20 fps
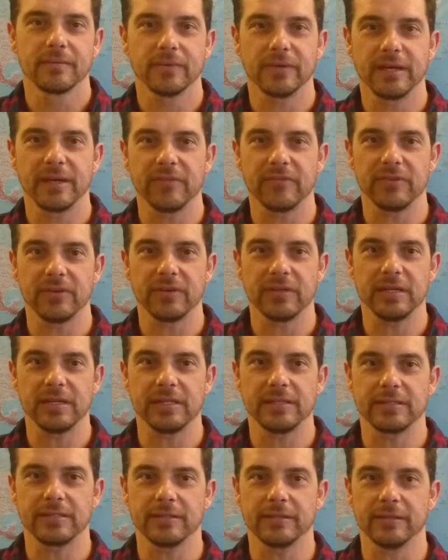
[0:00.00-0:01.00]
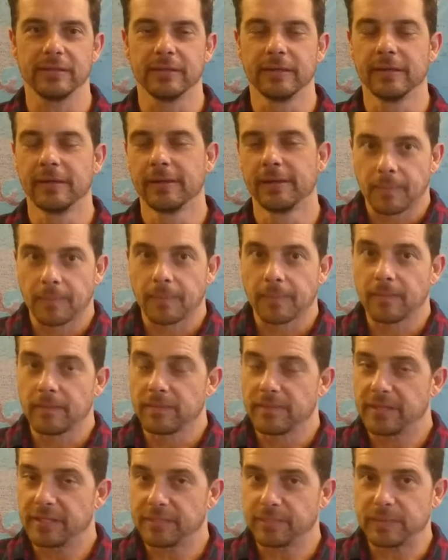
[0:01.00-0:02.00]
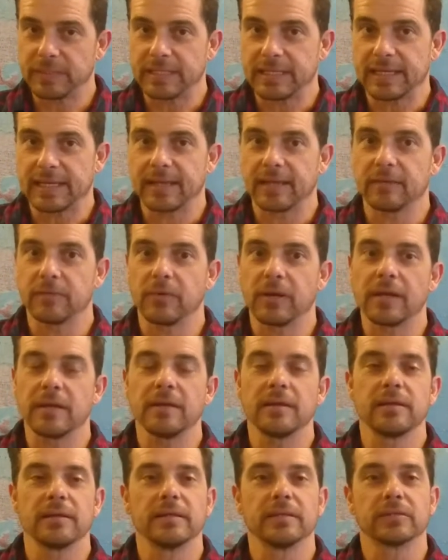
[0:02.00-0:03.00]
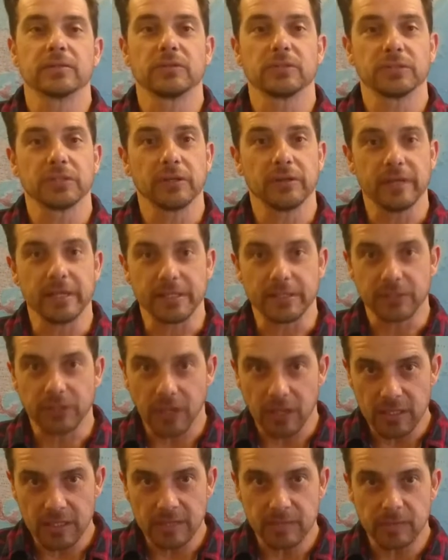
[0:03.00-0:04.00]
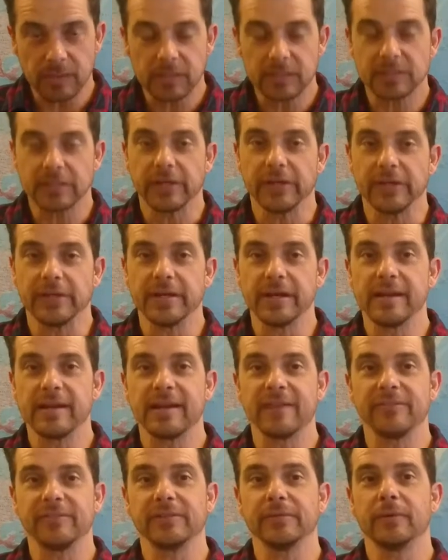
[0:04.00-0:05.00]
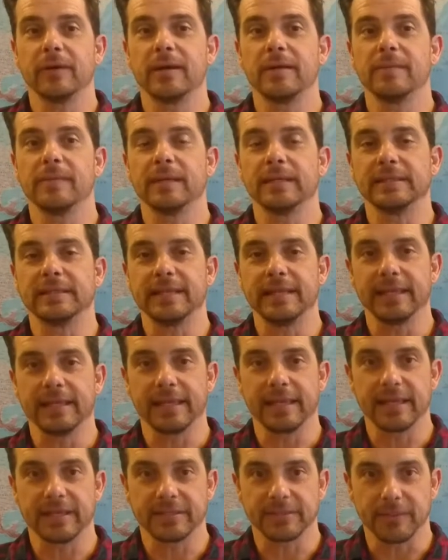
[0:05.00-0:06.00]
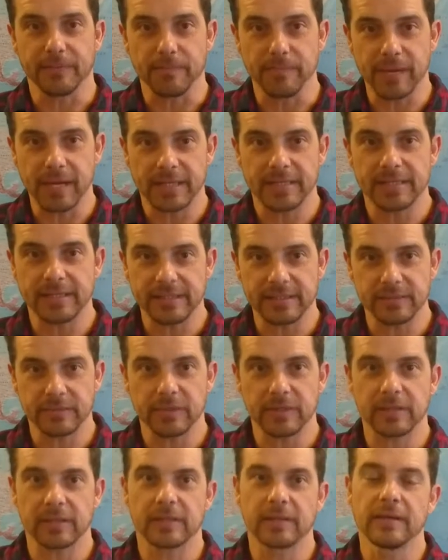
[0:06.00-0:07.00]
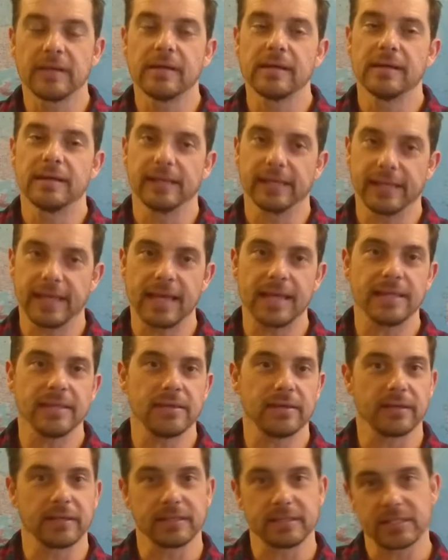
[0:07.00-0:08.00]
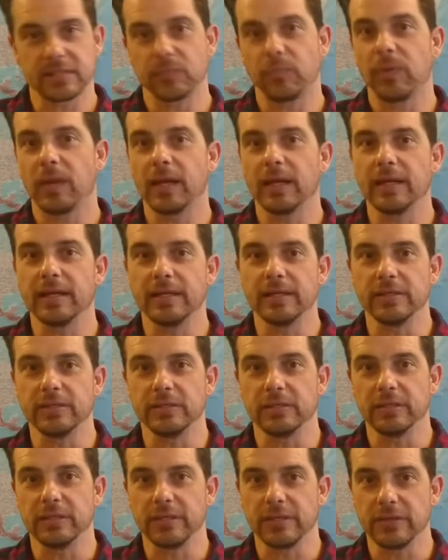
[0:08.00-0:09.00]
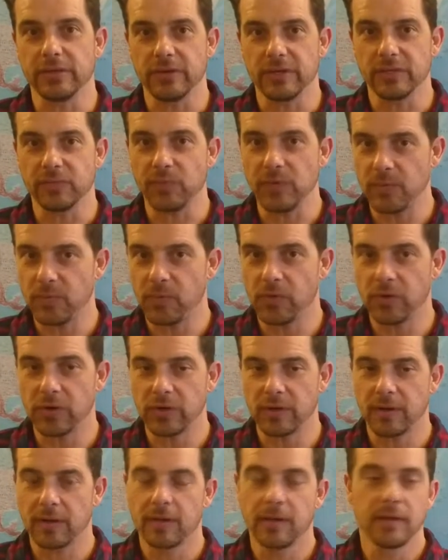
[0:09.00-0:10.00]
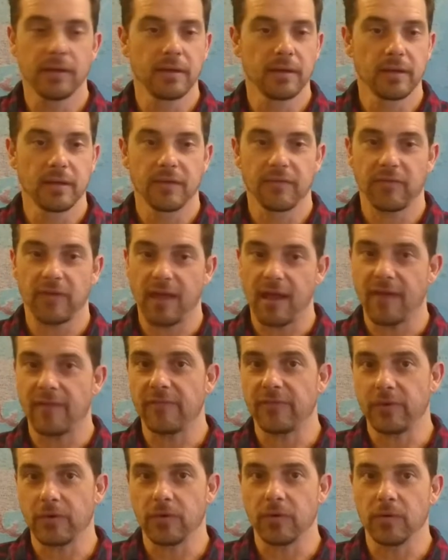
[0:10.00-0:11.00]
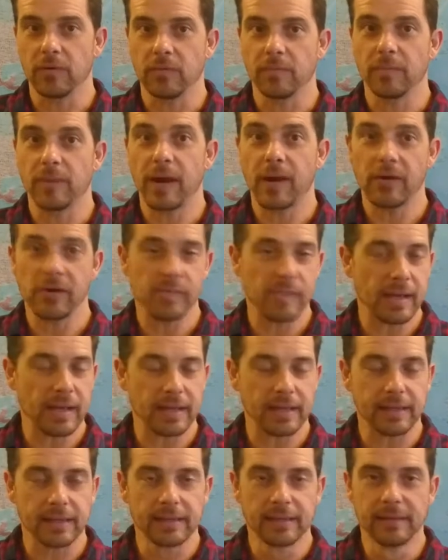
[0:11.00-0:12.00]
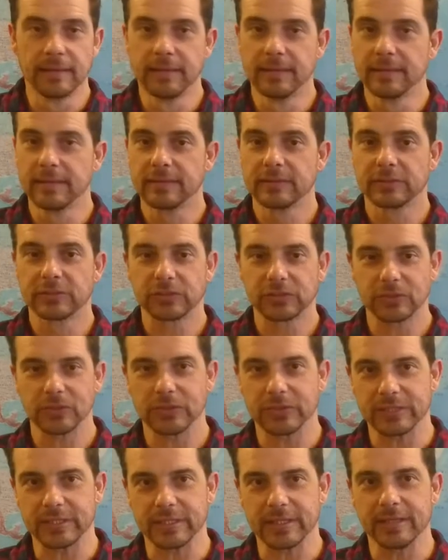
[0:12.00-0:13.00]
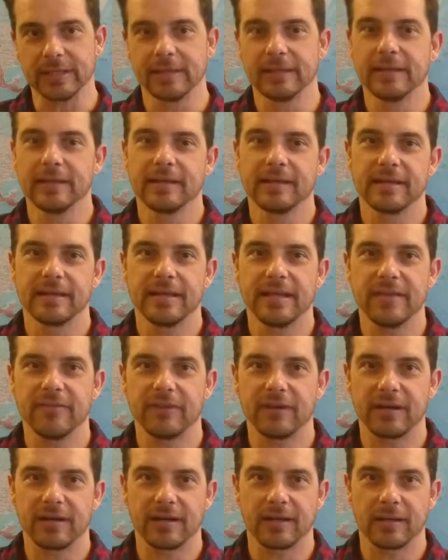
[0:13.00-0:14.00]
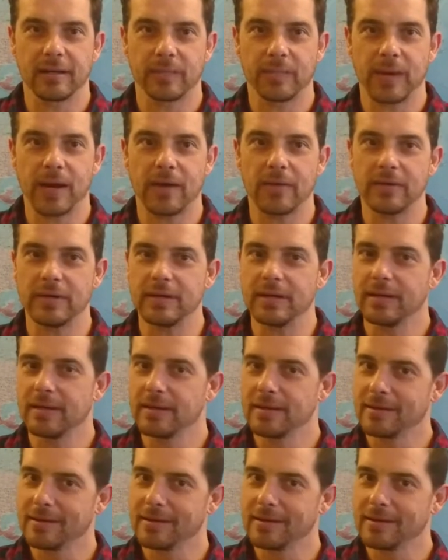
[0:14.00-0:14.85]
whatever you need to. This particular one is also rechargeable, so you don't have to worry about taking extra batteries with. Again, you can just plug it into the USB port. If you have your power bank, sorted. Never run out of power,